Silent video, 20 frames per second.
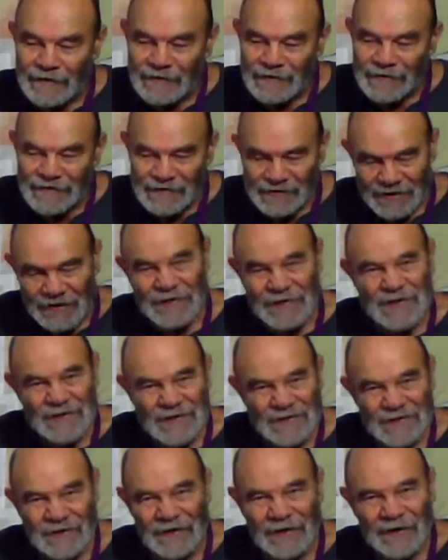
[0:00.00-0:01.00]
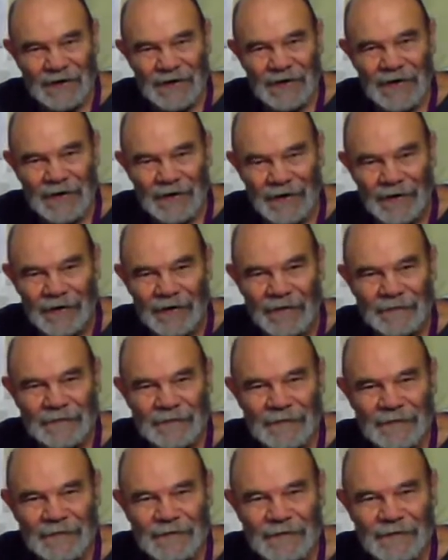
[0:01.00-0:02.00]
she did a study
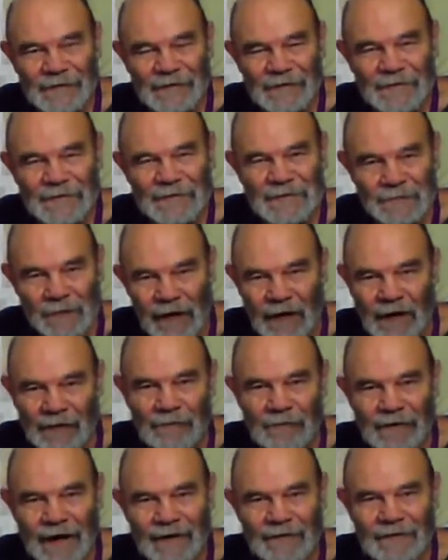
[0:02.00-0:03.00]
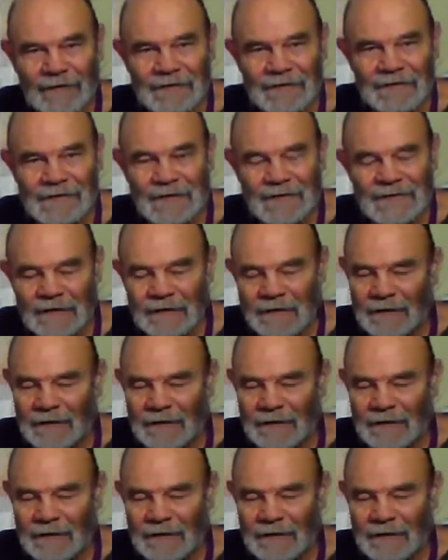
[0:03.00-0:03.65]
of spiral galaxies.